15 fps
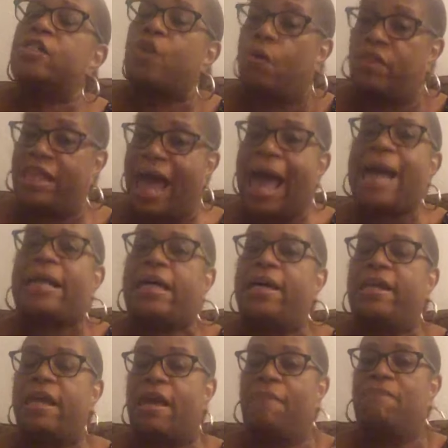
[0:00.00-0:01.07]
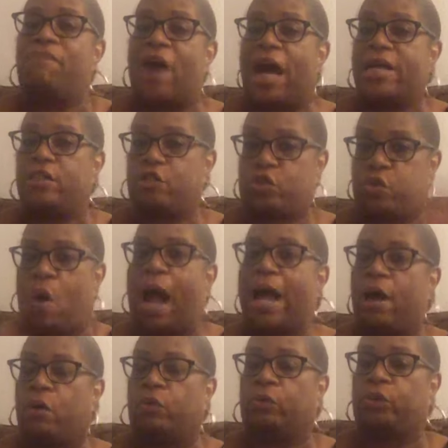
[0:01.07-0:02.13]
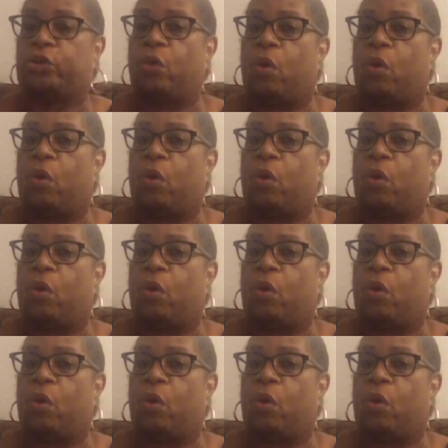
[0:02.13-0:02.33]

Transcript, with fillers: So that can invite trials